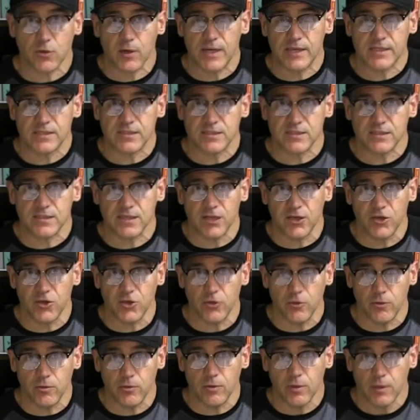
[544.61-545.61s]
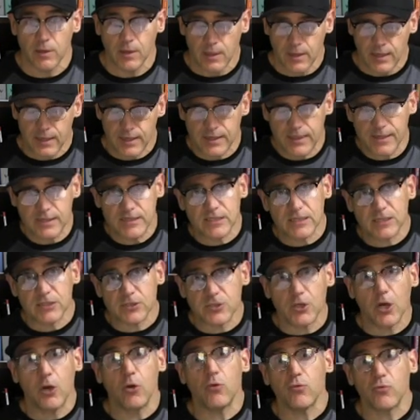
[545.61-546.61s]
Christ is in you? He says,
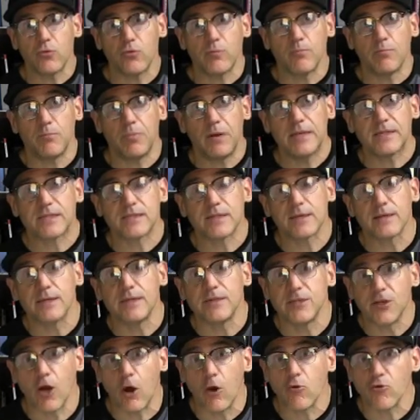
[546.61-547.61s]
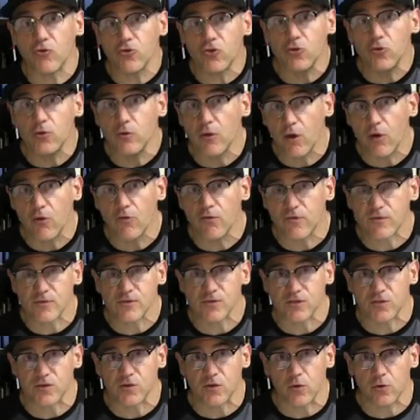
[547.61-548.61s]
don't you know for
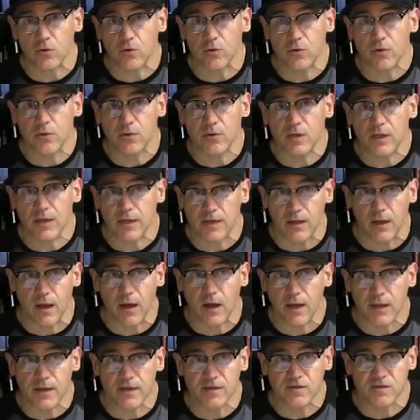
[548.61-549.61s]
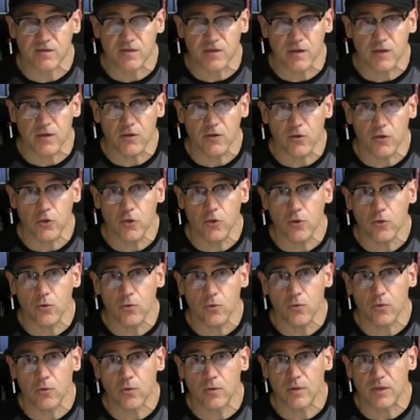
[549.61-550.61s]
certain that God is in
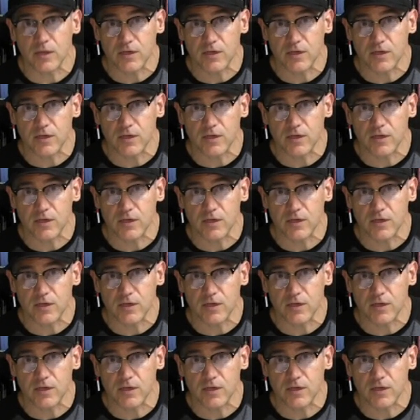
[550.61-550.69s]
you,